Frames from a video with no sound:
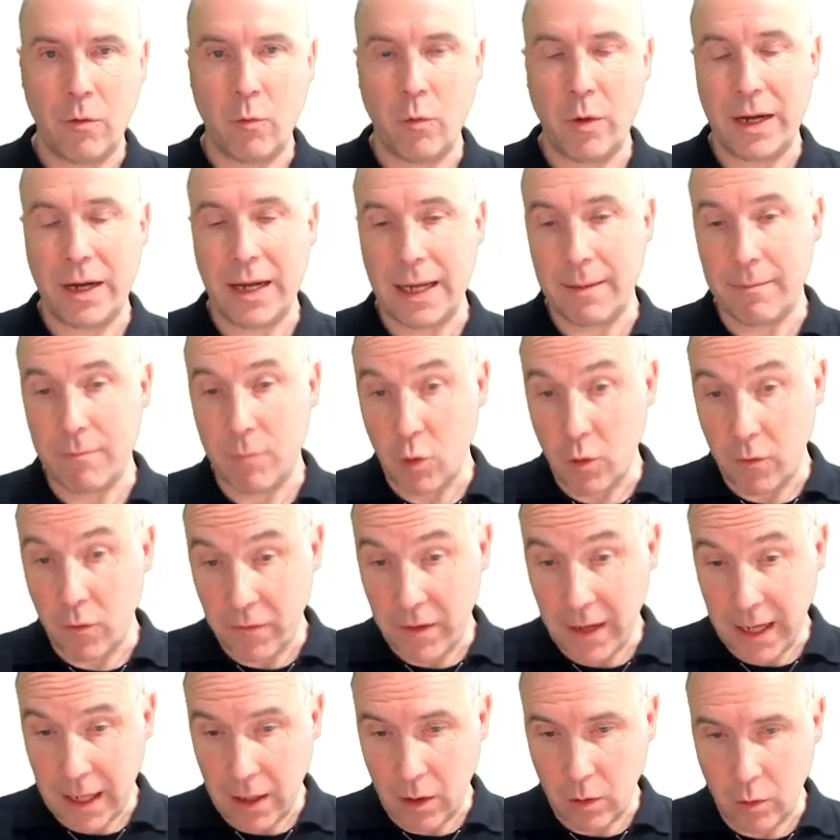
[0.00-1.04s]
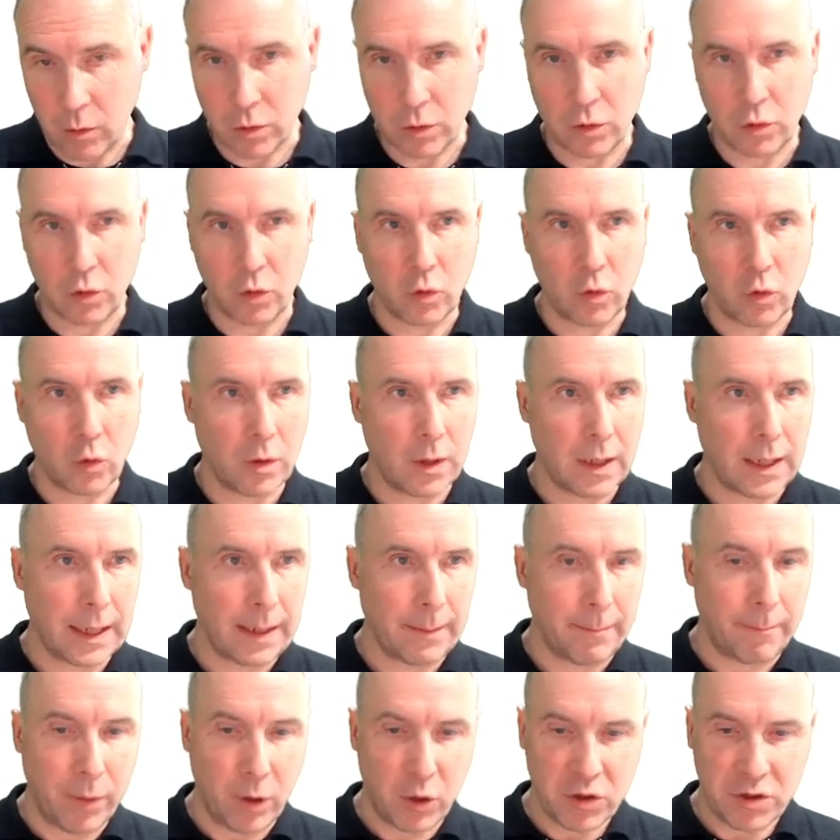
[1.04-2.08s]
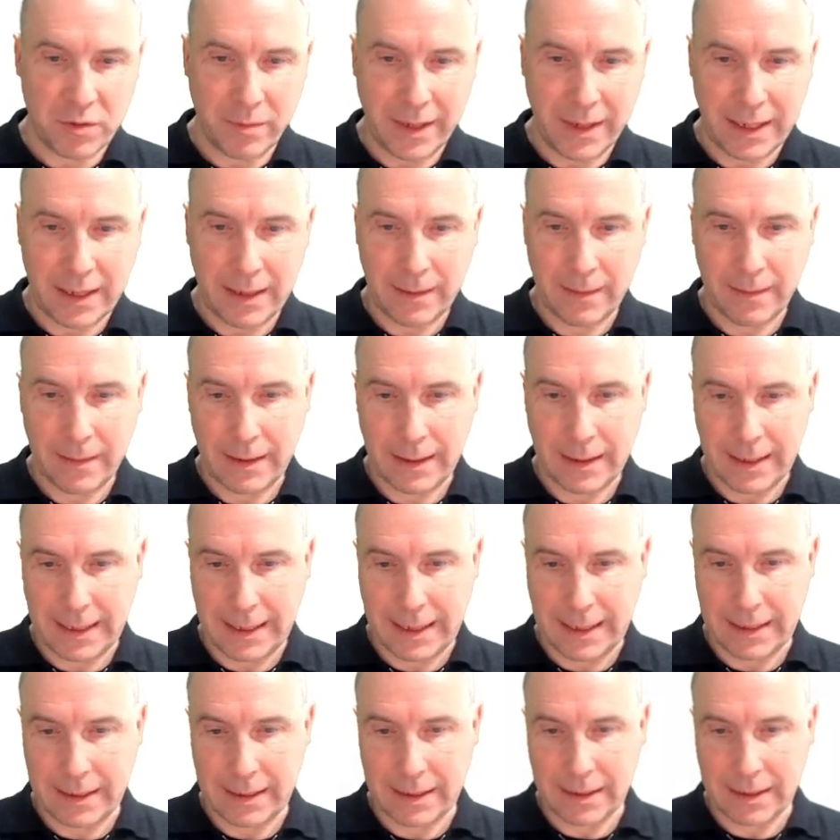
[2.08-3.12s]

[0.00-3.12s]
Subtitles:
when I move now to Postman and